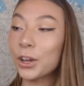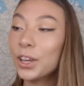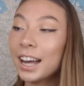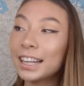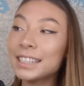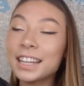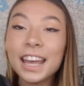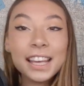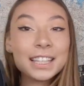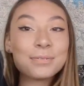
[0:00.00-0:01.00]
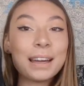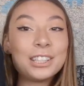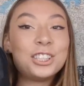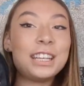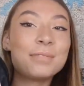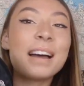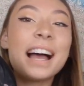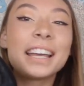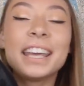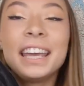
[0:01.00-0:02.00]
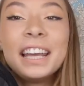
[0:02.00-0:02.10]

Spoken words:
you guys today is my cheer bag.